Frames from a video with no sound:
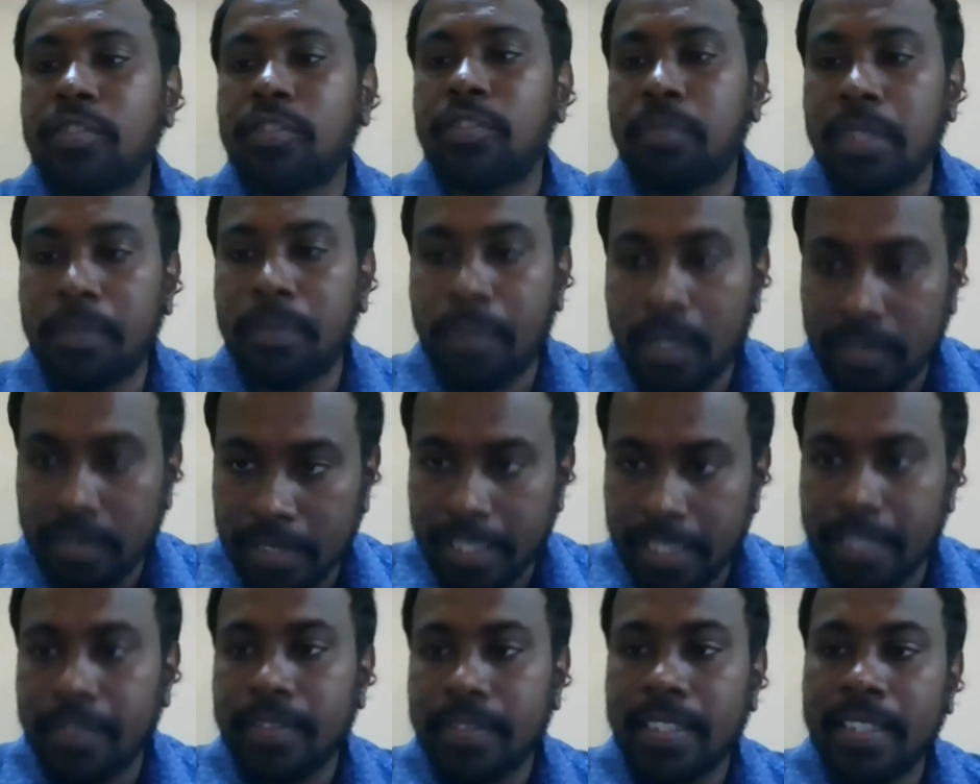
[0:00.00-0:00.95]
will be
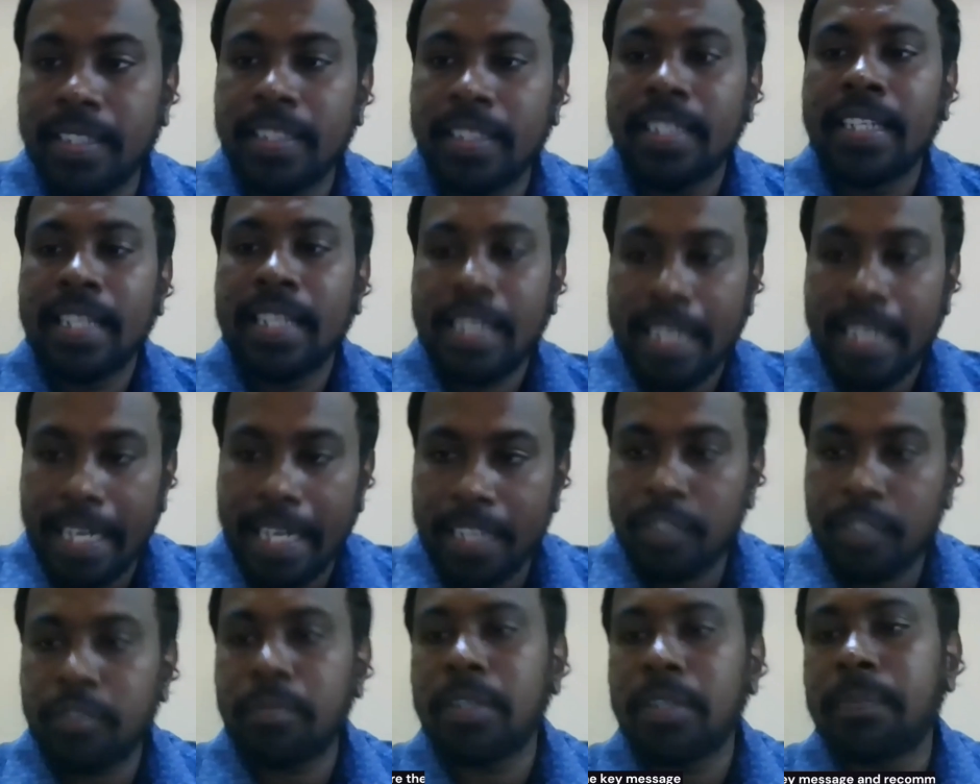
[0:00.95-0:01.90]
prosecuted and
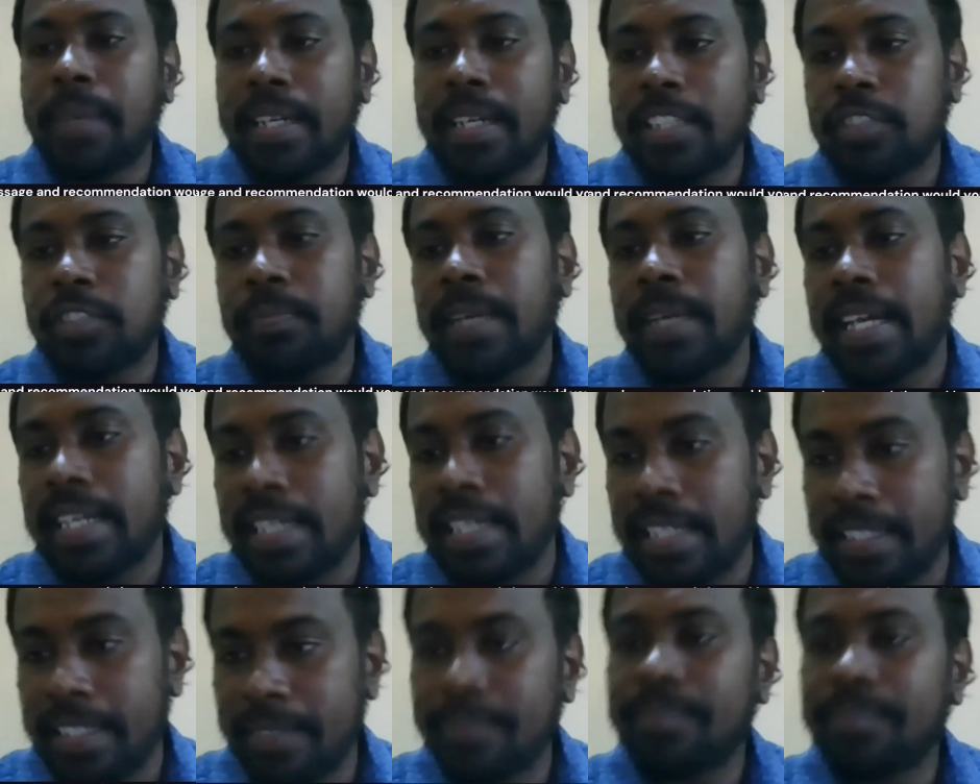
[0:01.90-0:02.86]
you will be punished
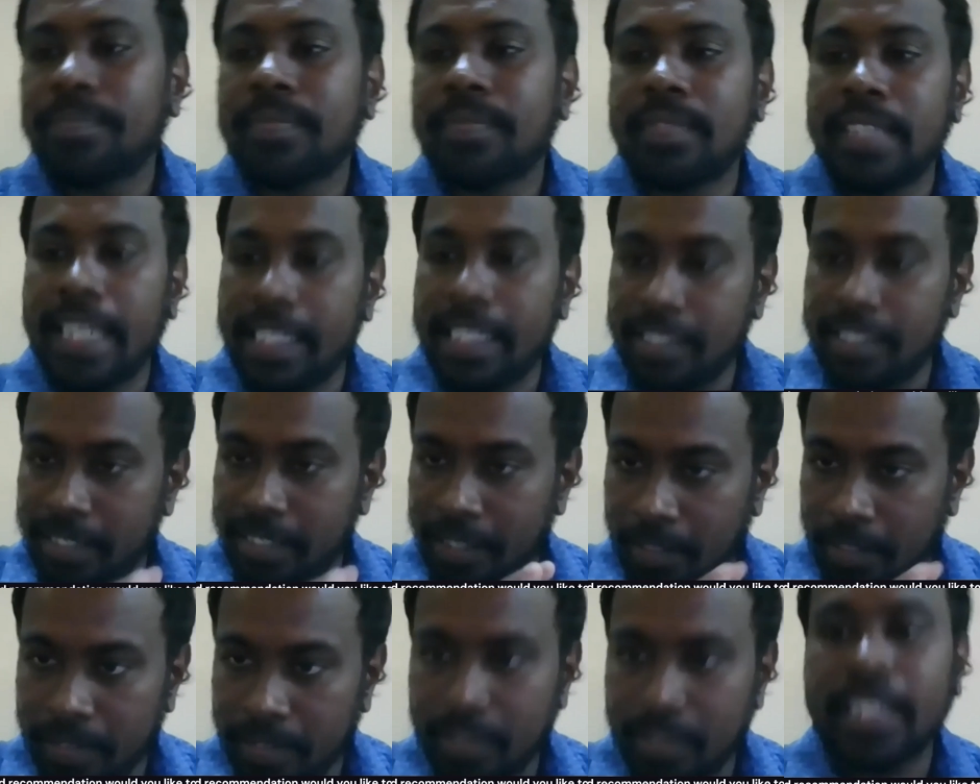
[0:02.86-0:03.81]
badly. That is the
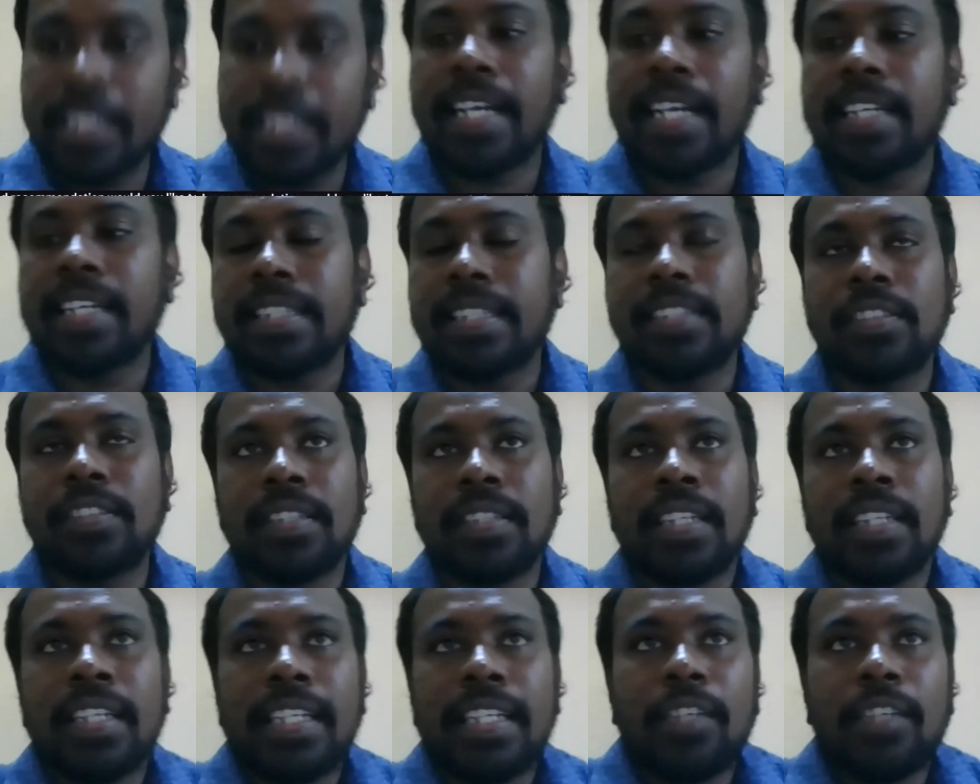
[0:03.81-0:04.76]
only country in
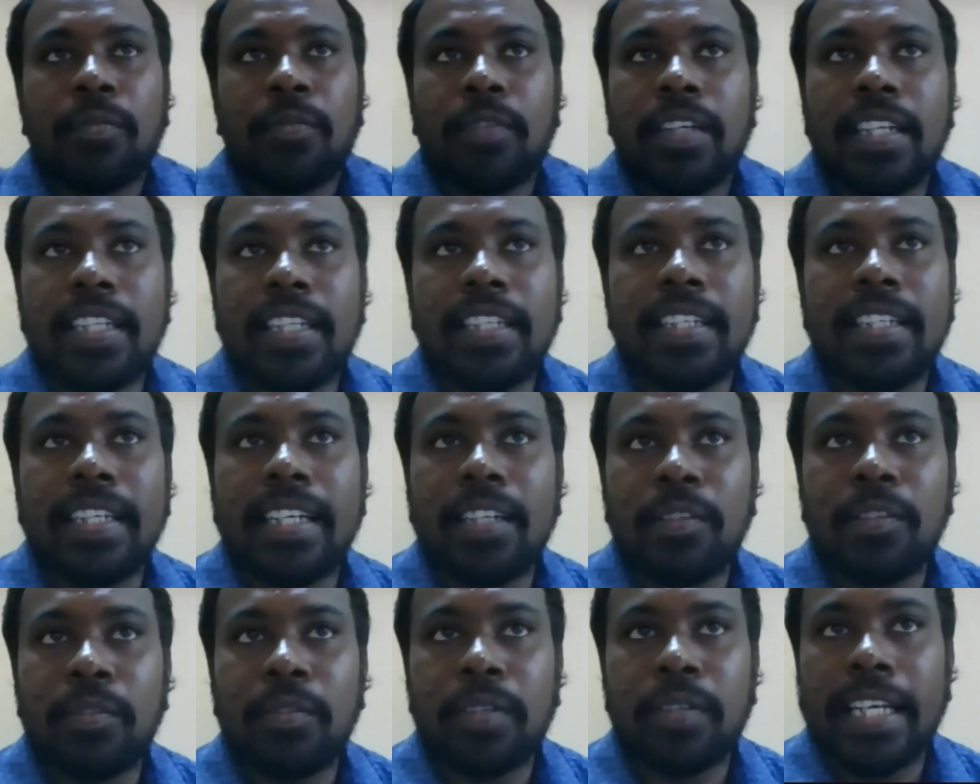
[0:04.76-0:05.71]
the world
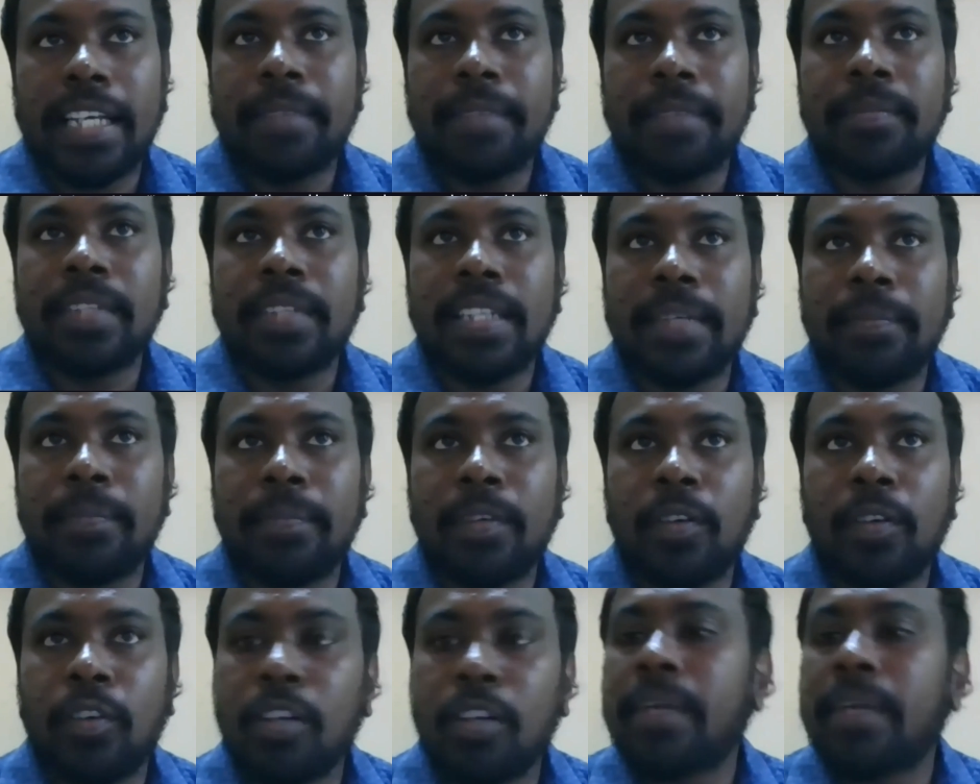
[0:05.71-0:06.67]
who claimed
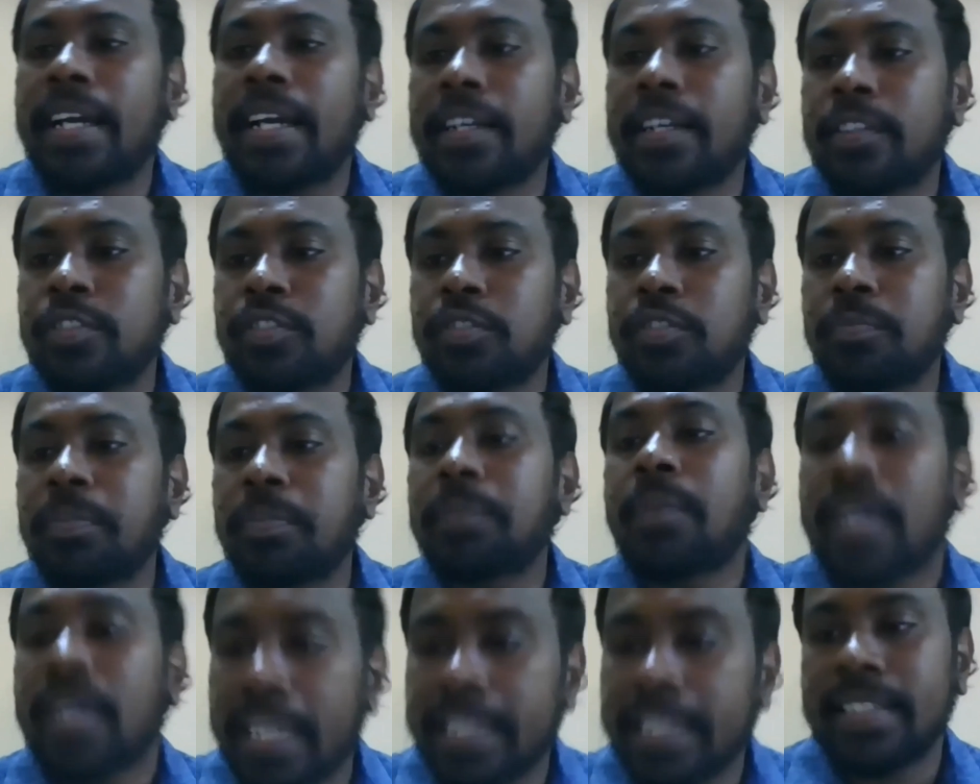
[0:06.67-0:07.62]
all mangroves should be
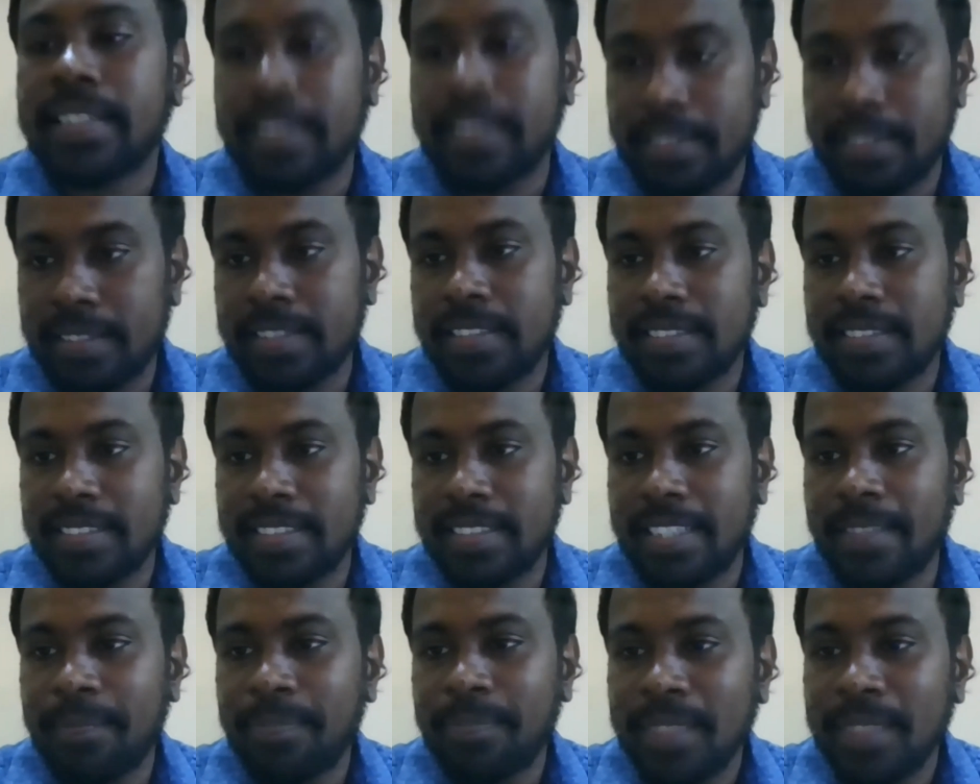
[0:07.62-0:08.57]
protected. Yeah.
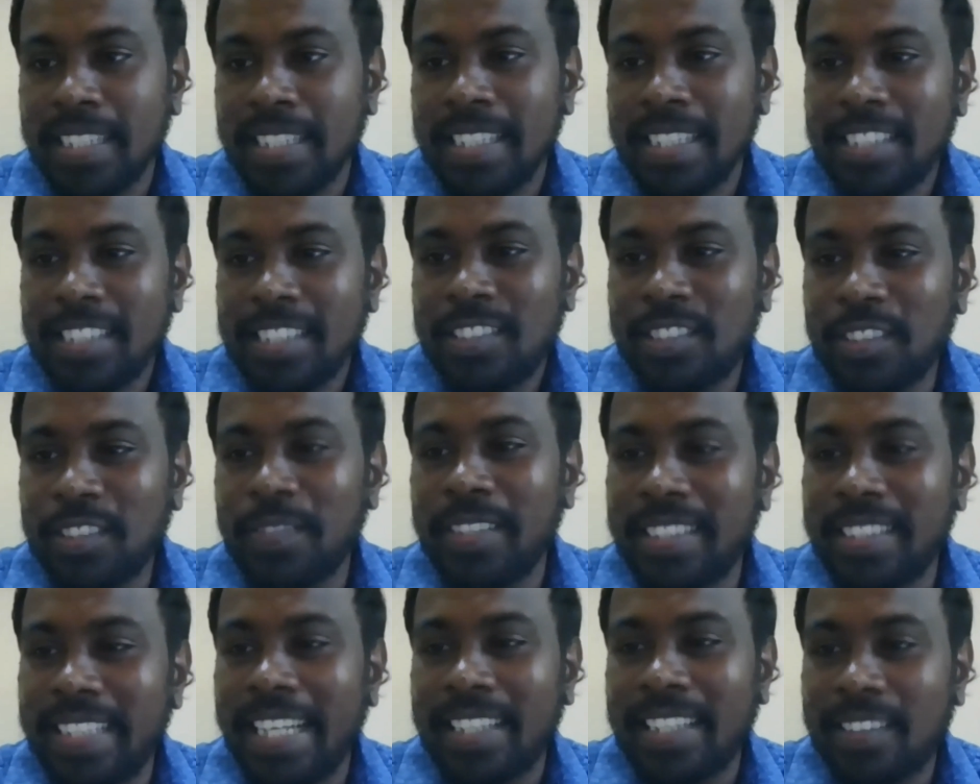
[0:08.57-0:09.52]
So
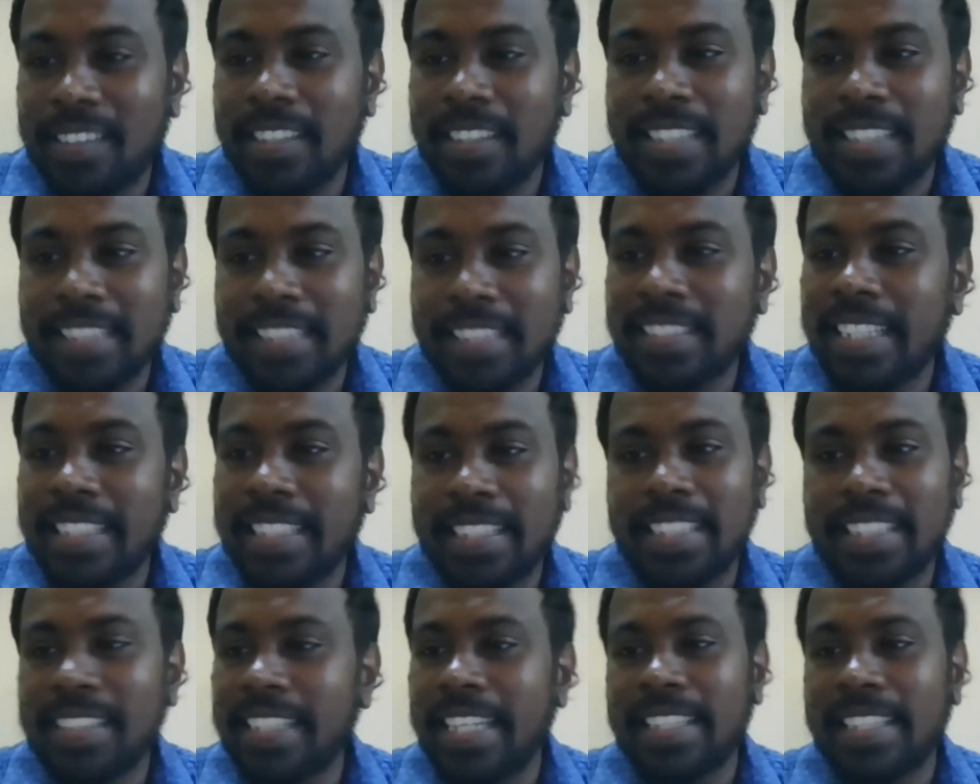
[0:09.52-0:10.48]
with that context, I
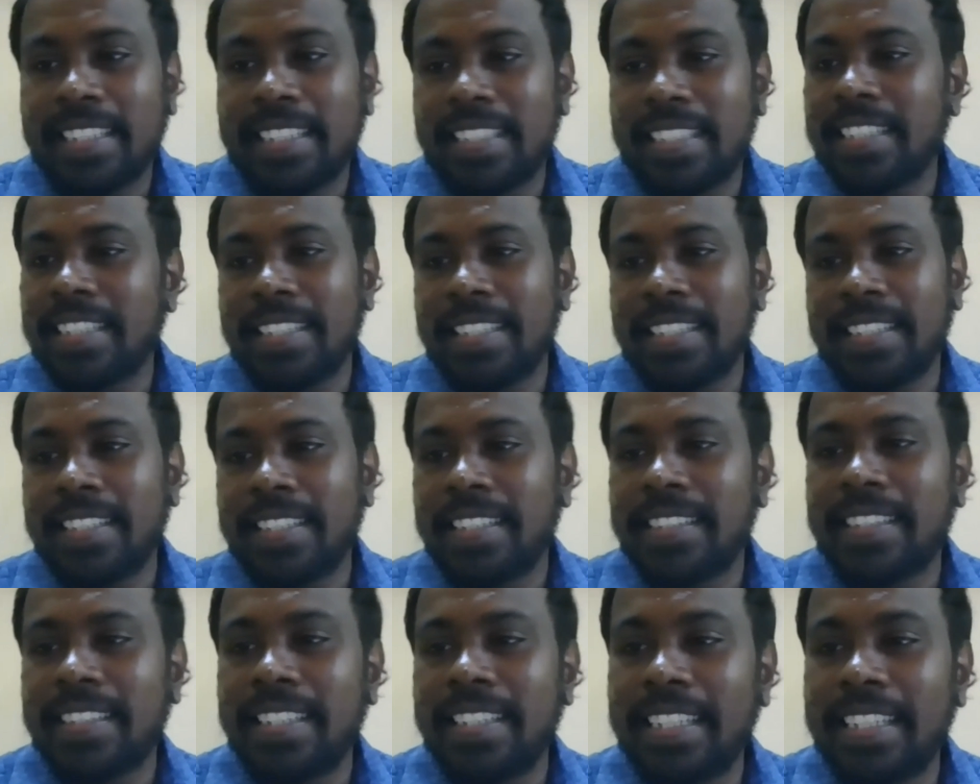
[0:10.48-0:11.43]
think that the
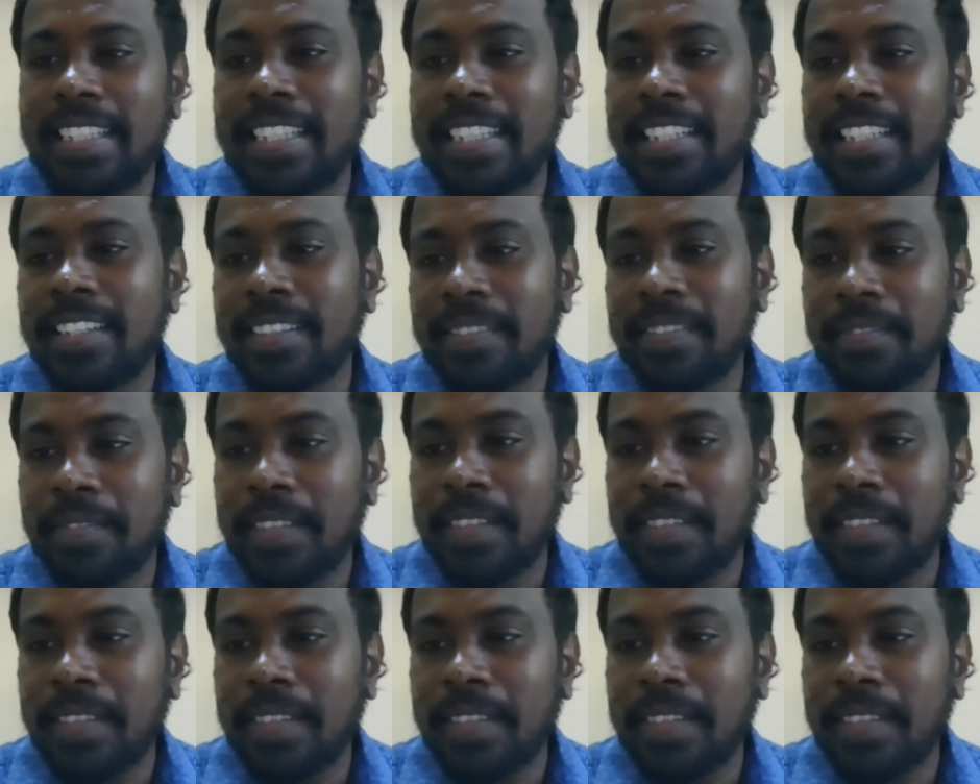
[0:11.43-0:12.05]
legal